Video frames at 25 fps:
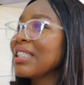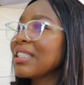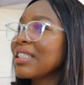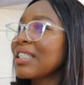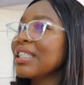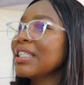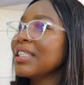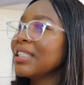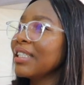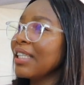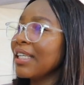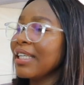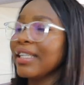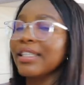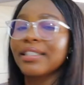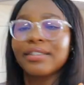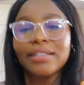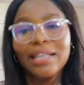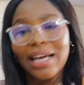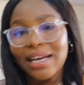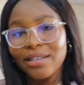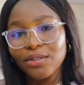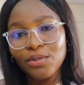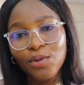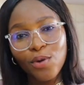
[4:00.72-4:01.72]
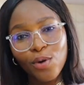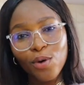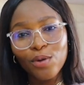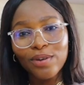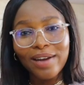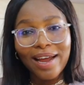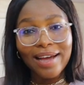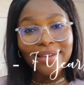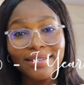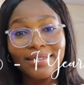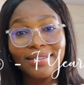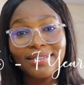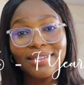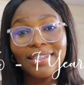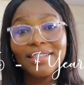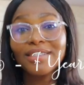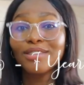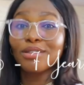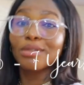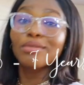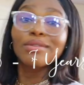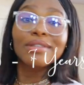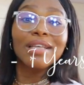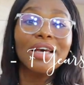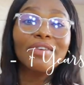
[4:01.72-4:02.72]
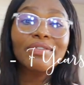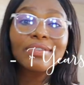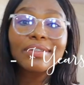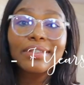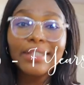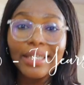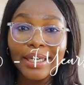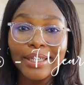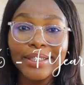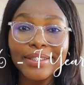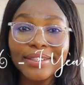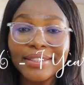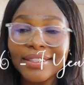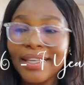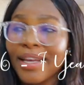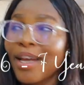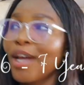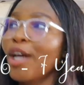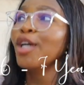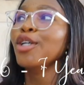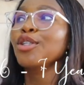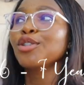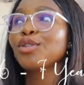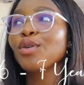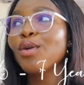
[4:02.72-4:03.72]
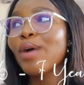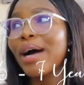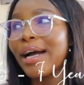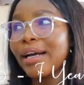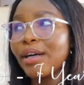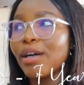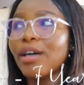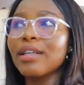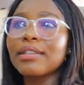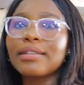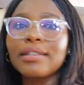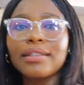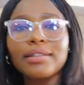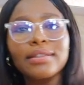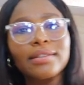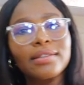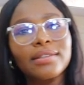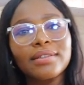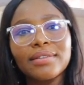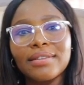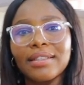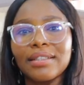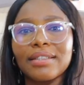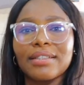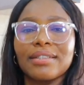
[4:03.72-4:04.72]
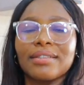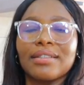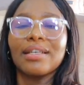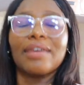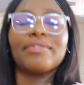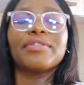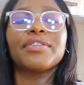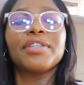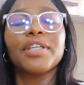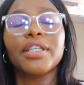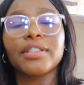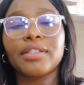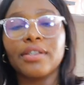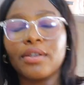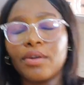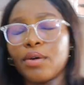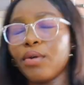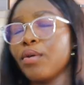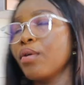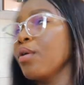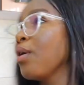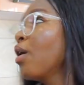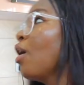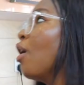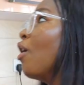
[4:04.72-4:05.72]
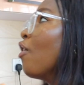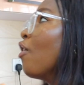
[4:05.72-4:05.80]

kitchen is as old as six to seven years so i got this six seven years ago